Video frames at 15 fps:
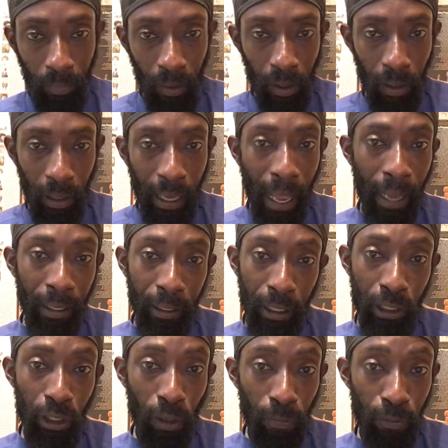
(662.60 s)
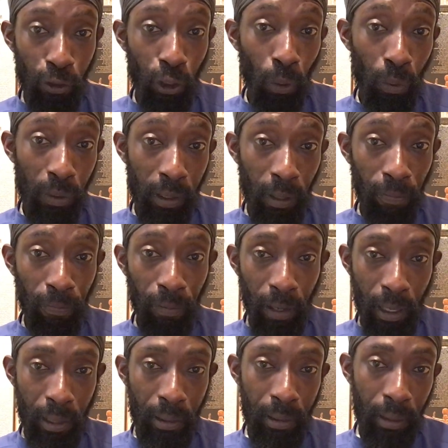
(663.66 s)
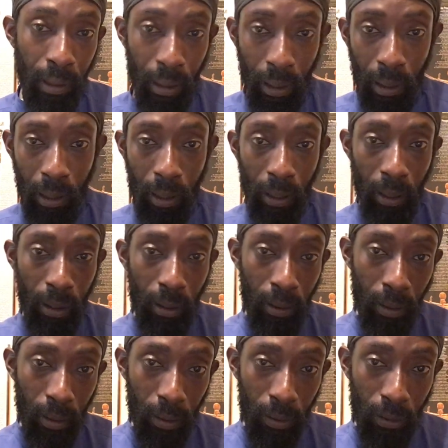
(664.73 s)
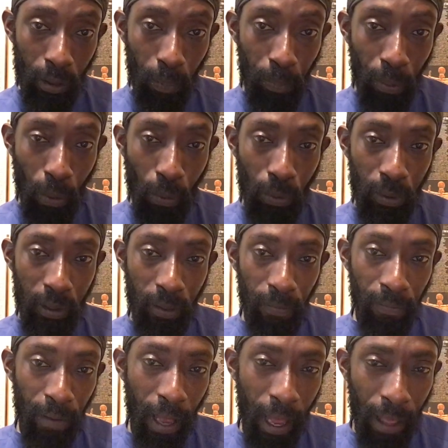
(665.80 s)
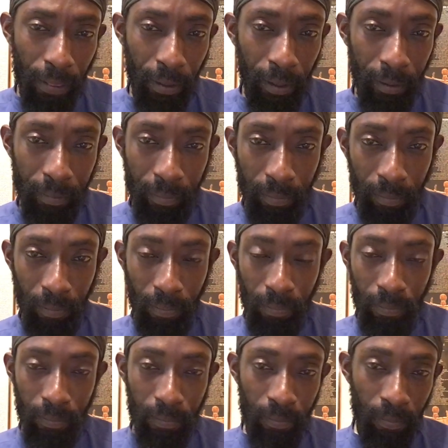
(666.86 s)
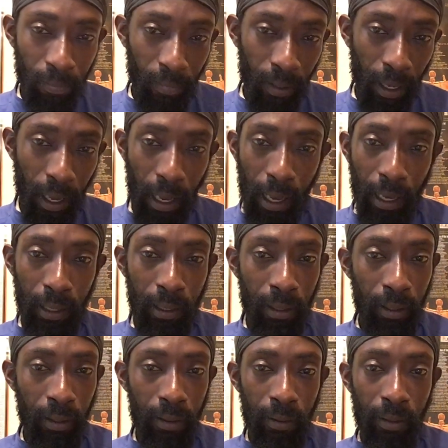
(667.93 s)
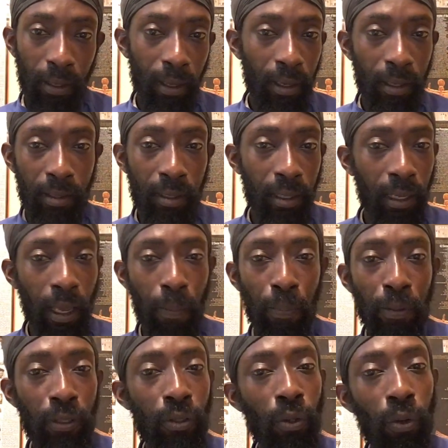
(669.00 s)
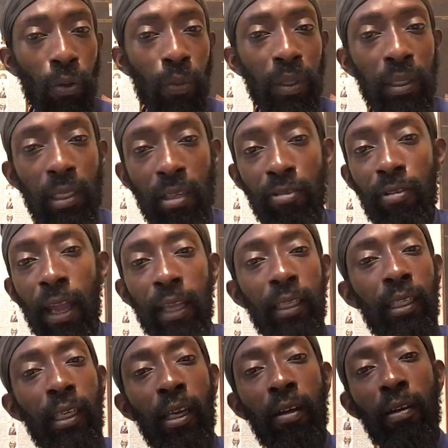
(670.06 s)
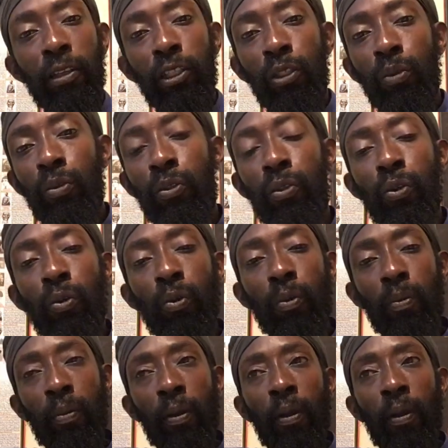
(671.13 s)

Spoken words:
the lineage of Joseph, his supposed father. And there is an episode we did right here on YouTube.